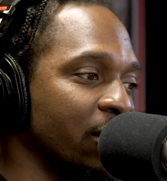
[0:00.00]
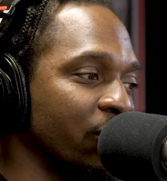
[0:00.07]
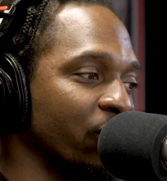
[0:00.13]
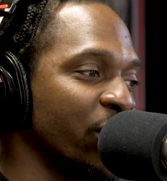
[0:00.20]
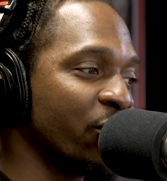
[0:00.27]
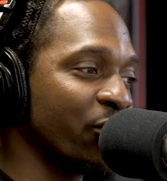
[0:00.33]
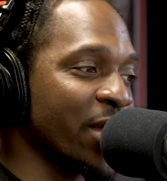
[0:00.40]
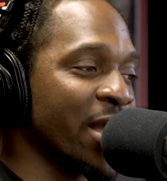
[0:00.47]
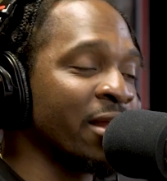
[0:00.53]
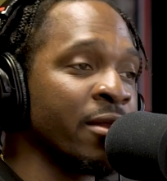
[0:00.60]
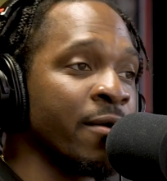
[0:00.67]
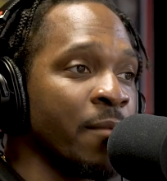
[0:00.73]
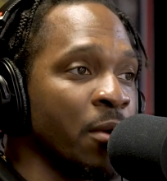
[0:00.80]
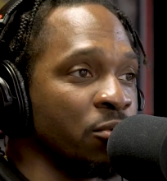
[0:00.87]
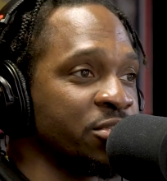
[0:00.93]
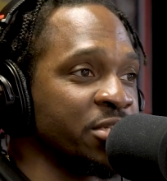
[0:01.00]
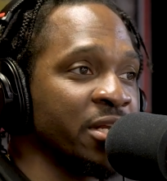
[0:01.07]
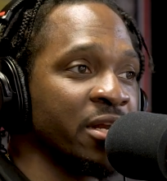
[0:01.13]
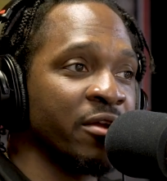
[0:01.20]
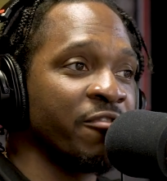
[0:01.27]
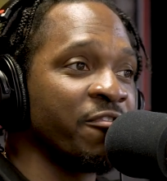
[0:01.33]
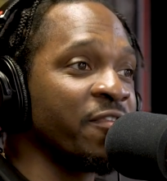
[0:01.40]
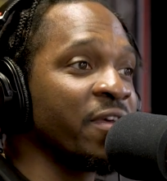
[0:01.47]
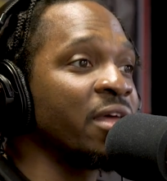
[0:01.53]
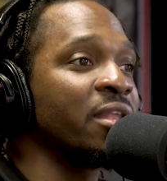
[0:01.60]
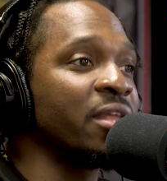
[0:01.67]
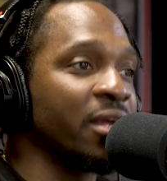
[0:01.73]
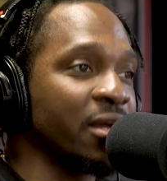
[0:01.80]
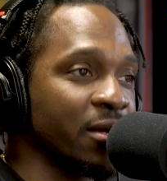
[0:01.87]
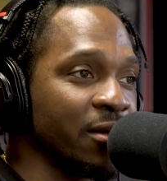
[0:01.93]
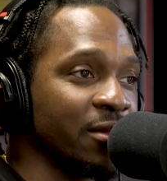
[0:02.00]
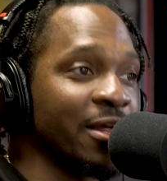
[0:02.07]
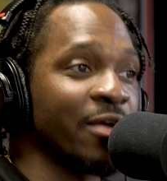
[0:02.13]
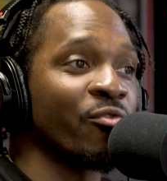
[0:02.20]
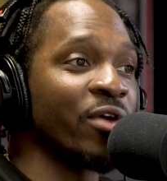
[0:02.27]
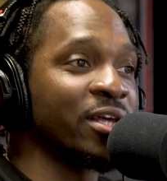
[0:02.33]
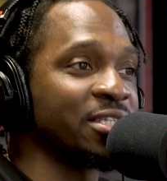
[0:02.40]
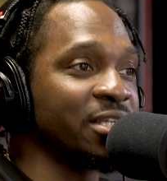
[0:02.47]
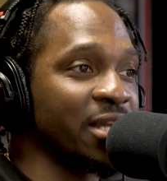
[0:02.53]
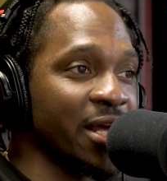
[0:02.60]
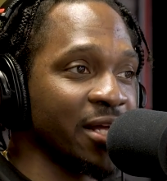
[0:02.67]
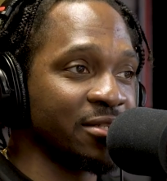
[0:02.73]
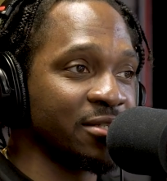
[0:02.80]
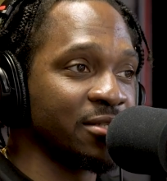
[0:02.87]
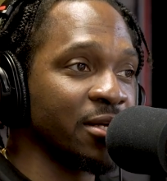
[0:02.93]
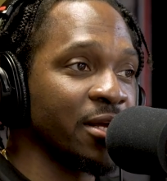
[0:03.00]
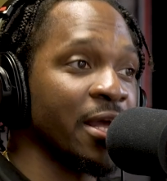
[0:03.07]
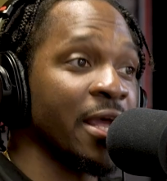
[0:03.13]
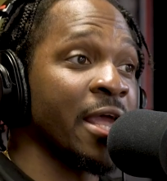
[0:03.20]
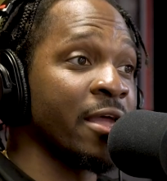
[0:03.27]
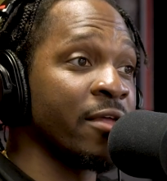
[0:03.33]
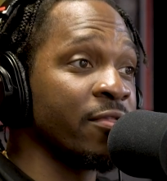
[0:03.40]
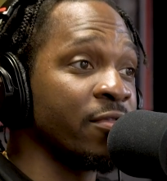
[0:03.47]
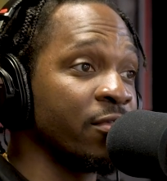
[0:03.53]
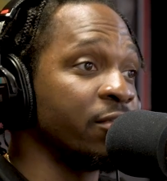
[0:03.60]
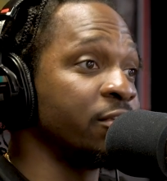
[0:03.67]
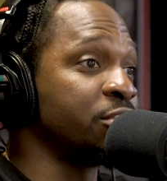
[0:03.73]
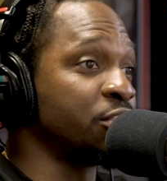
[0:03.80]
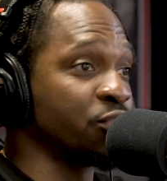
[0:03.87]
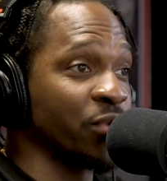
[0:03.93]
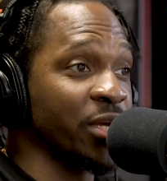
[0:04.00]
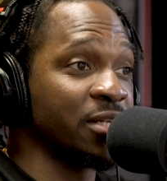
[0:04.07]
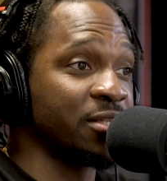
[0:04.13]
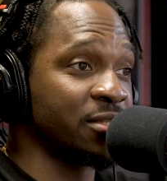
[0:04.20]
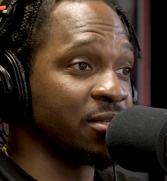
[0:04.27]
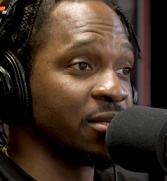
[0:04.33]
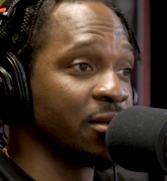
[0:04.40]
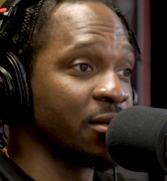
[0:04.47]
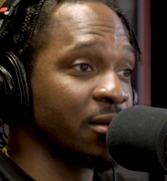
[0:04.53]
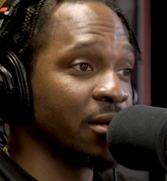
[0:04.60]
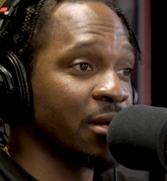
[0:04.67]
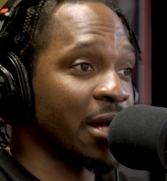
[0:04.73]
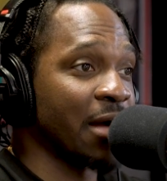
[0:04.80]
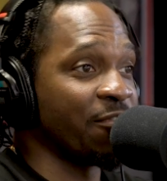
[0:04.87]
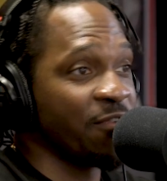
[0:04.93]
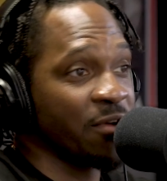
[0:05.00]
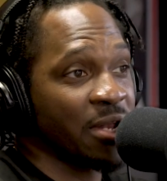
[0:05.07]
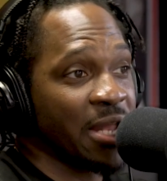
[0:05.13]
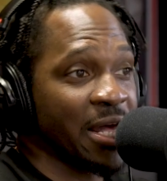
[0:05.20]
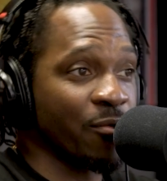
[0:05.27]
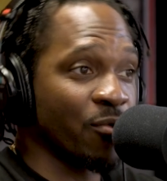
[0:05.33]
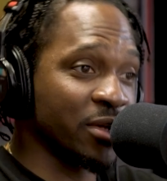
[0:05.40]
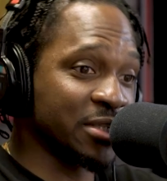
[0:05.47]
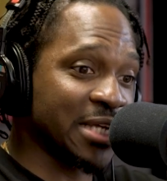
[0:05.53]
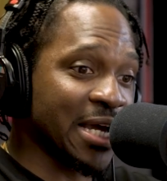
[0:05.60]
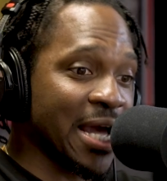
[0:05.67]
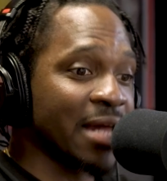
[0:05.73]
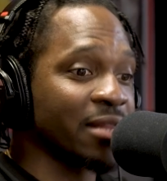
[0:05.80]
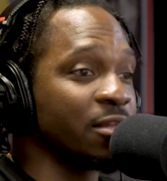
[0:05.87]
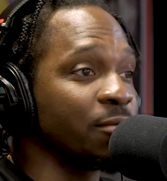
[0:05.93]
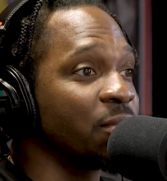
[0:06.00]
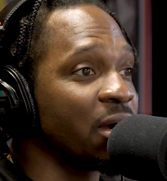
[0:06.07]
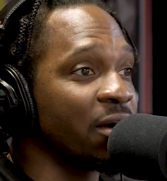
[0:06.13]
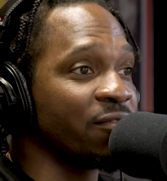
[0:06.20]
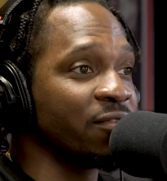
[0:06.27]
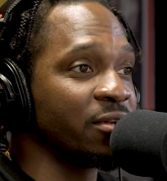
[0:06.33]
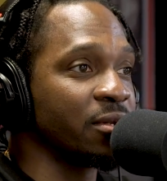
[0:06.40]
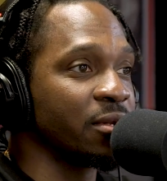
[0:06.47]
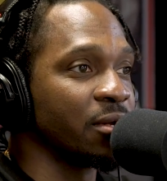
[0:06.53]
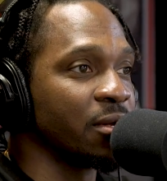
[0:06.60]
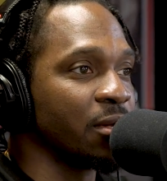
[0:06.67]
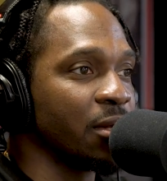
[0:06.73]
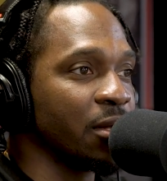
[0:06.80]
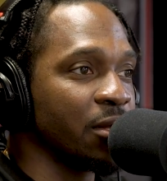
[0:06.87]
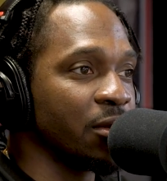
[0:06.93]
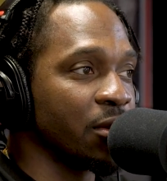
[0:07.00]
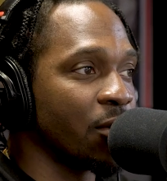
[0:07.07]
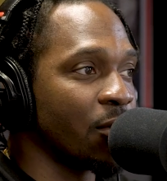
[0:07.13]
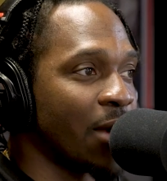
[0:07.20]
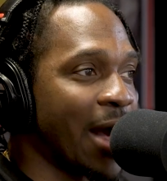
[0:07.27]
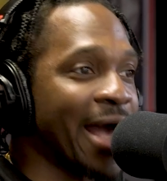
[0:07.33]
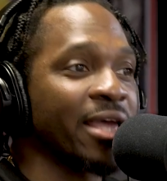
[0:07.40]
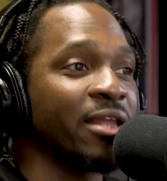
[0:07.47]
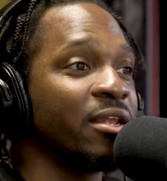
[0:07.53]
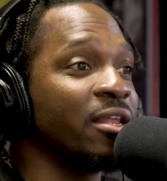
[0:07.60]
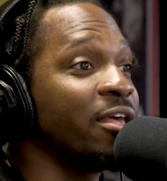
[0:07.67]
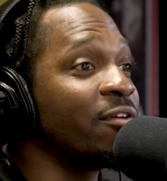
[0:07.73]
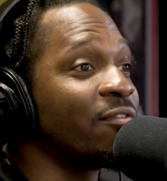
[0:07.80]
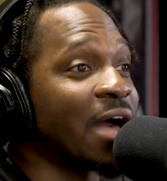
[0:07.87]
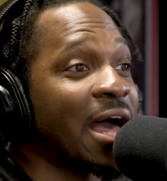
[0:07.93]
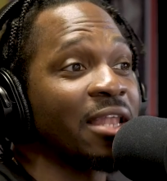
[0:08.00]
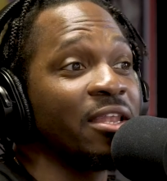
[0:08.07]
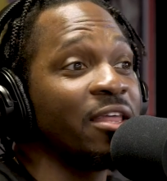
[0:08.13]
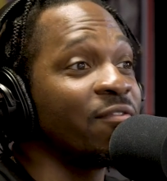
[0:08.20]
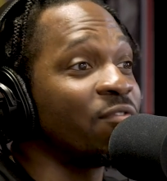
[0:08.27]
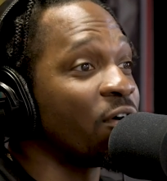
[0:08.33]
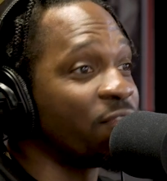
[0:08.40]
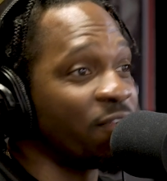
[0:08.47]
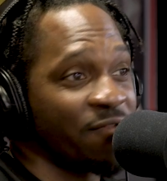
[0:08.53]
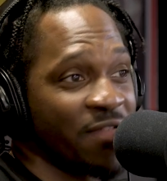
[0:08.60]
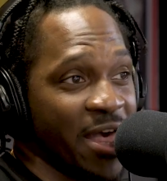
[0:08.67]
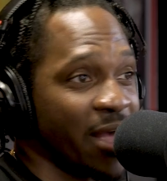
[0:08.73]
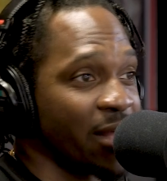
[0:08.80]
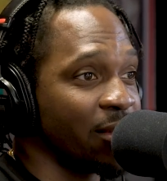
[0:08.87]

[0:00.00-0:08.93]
recreate an emotion and a feeling that resonates in the streets. Mm-hmm. I feel like once I got them covered, you know, I live off of that.